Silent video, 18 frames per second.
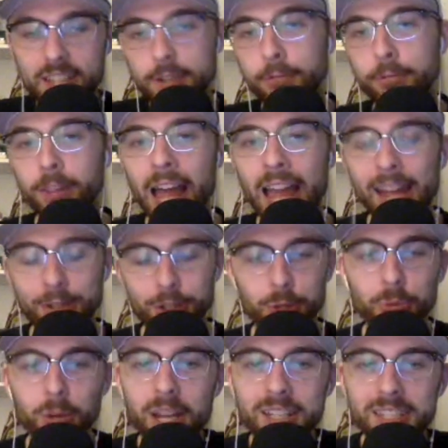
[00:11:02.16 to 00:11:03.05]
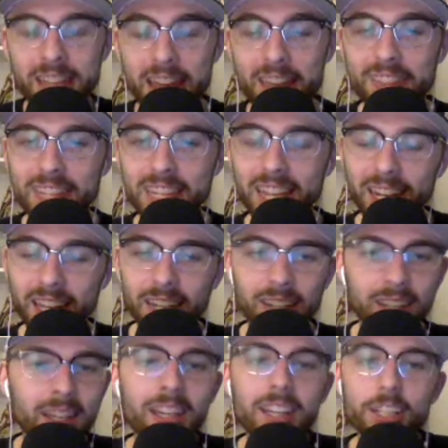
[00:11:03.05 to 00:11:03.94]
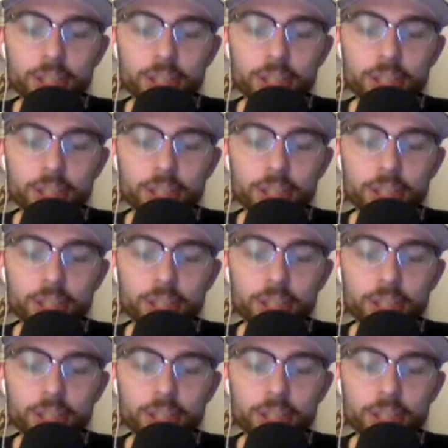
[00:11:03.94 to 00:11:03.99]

that's a fly out to right to end the inning.